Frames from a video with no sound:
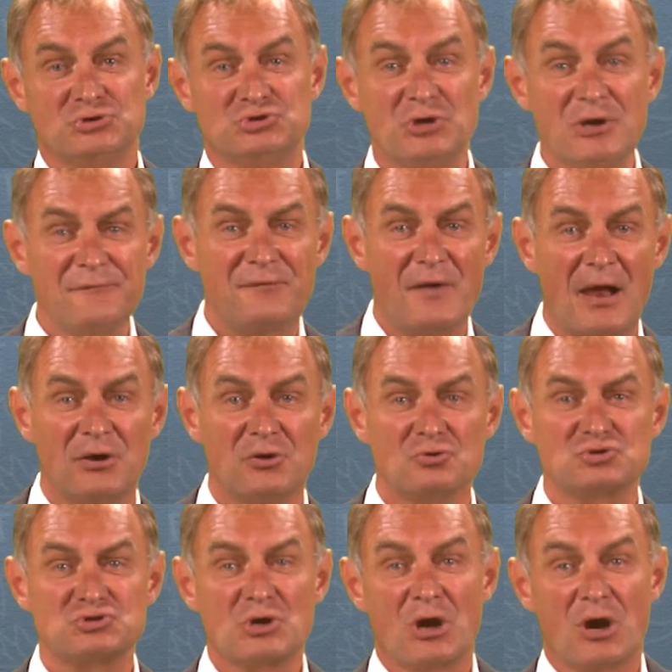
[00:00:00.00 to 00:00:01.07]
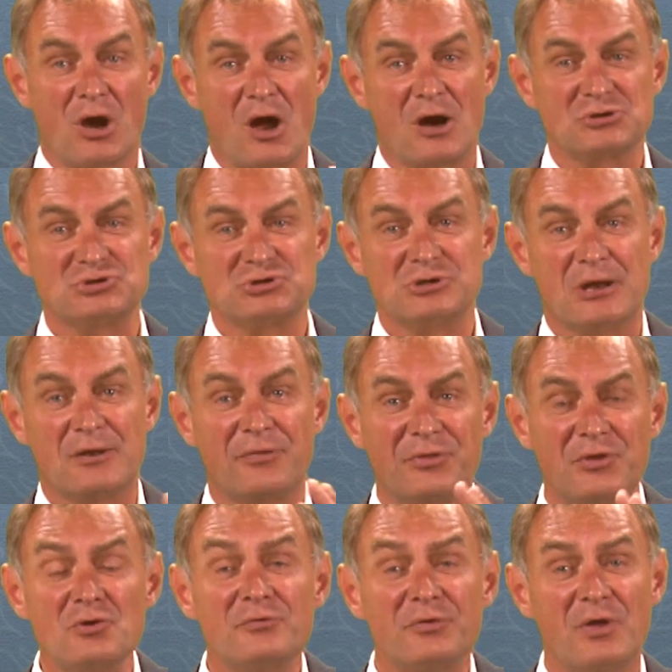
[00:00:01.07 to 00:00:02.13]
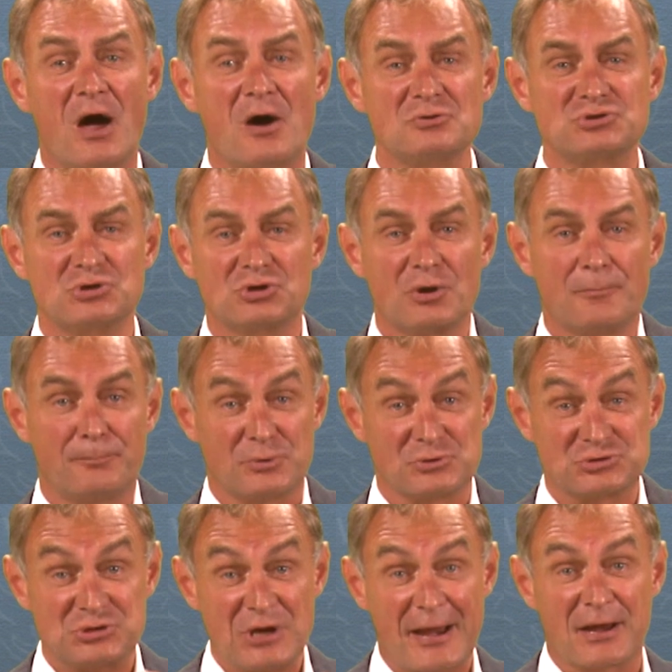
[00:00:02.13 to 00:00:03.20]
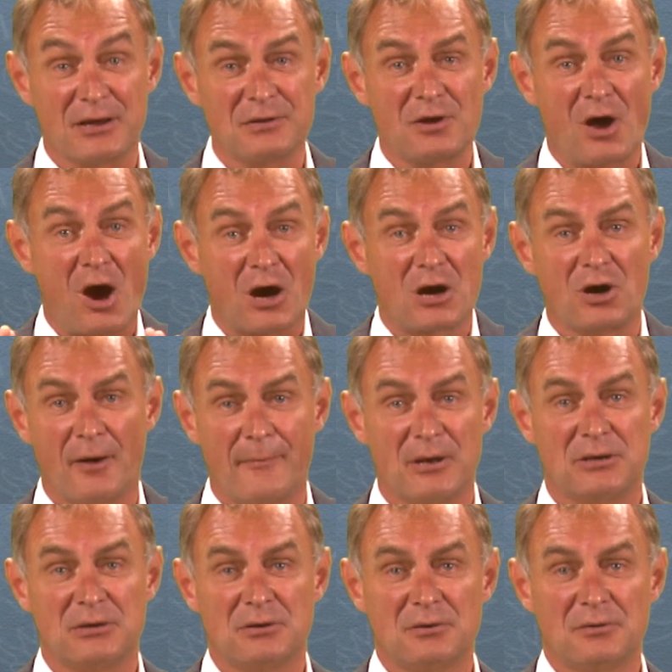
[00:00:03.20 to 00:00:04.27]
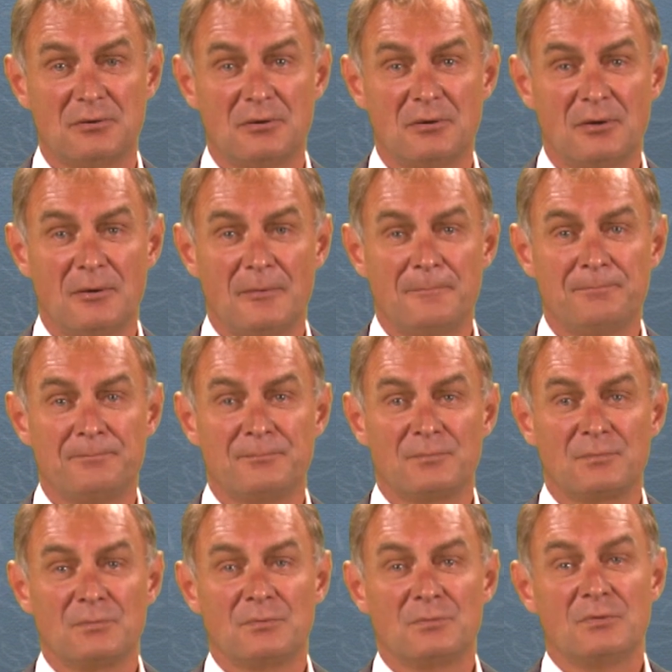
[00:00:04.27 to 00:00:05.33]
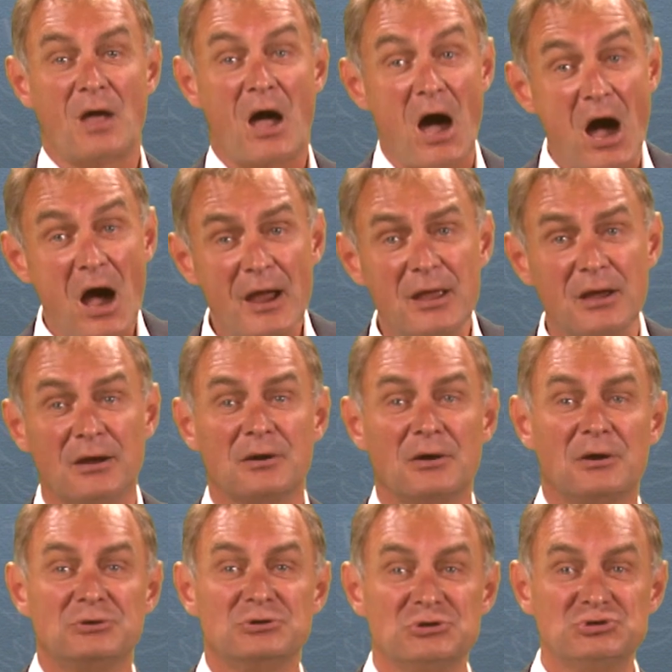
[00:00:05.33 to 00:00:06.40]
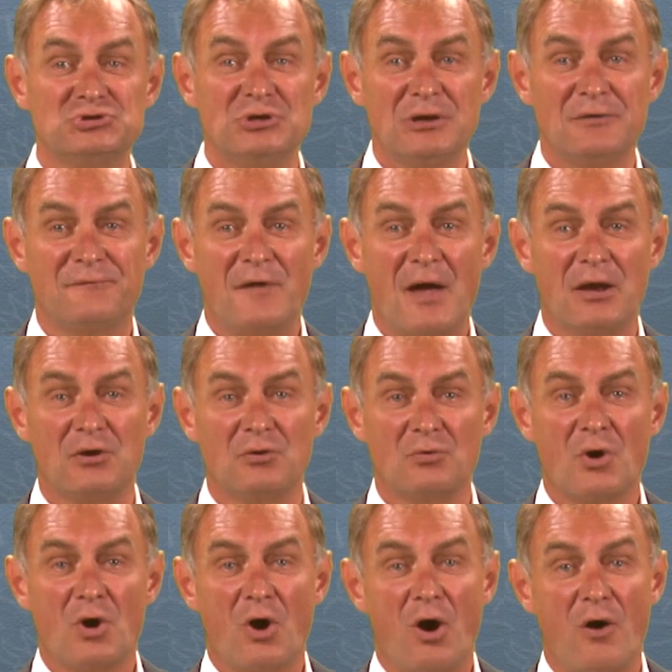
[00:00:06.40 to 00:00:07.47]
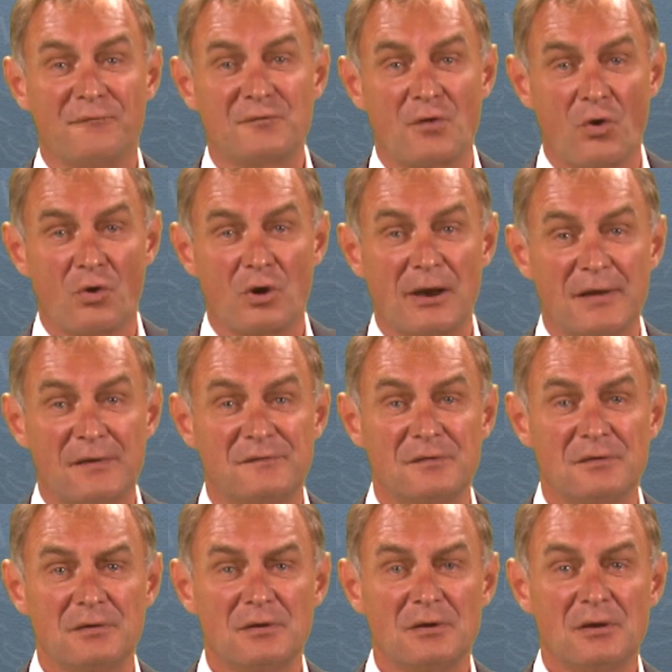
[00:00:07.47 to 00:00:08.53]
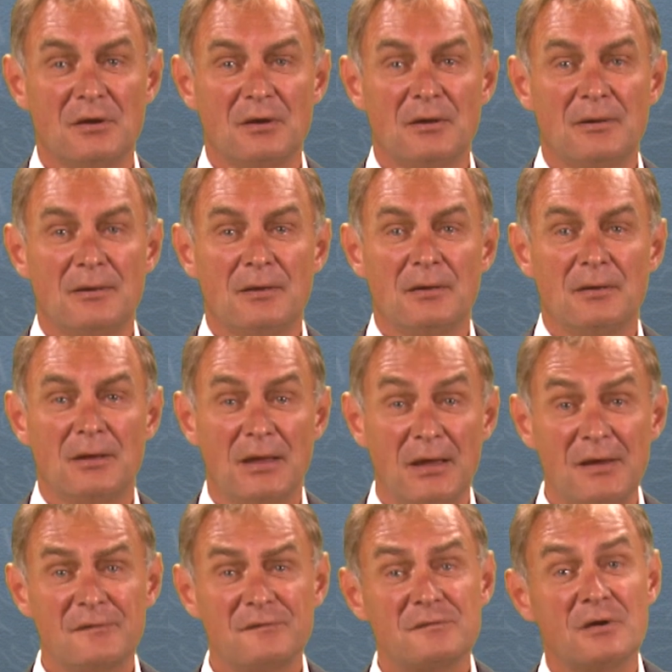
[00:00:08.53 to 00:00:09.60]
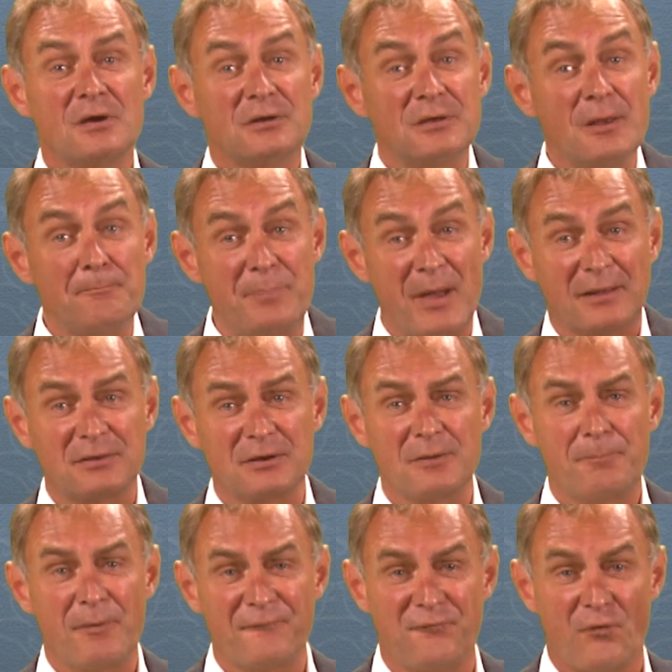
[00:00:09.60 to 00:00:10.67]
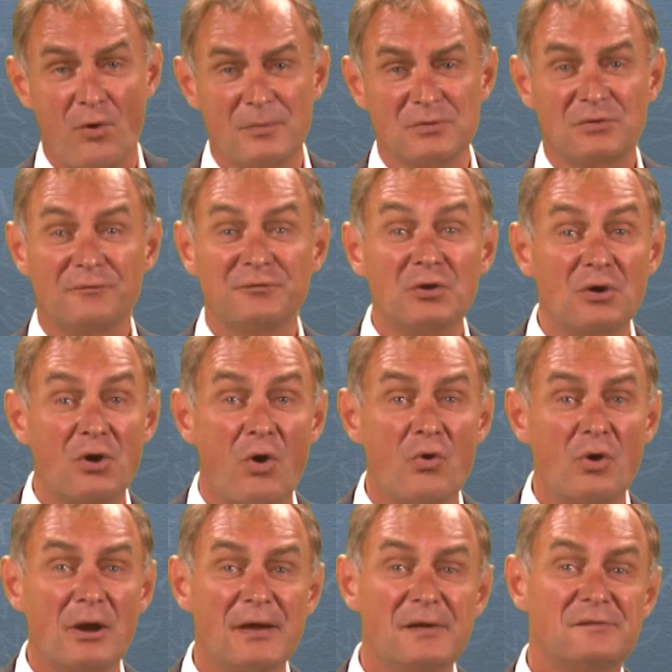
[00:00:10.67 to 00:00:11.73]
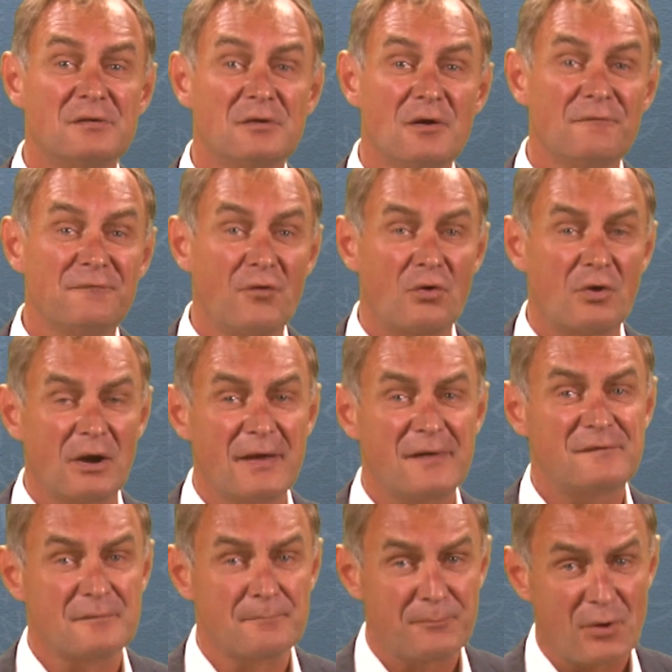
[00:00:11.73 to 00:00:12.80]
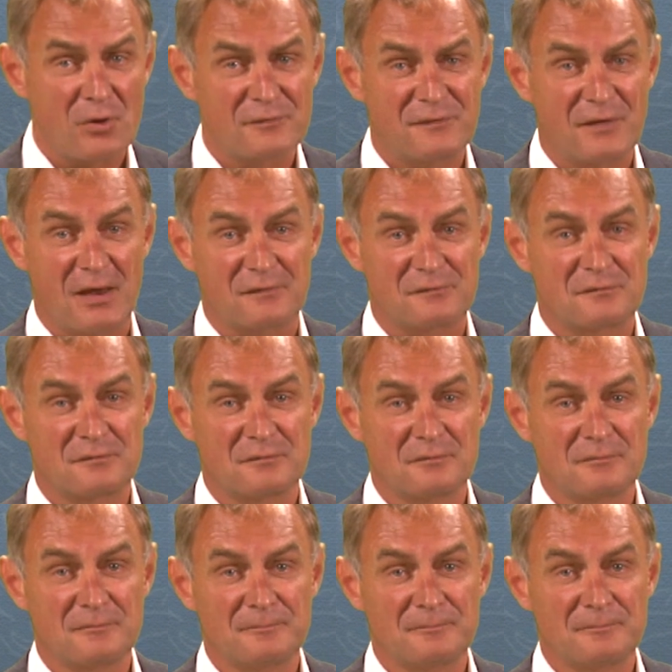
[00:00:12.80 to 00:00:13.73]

G values larger than 2000 per second are common. The higher the G value of coagulation is, the better the performance of the coagulation-flocculation process.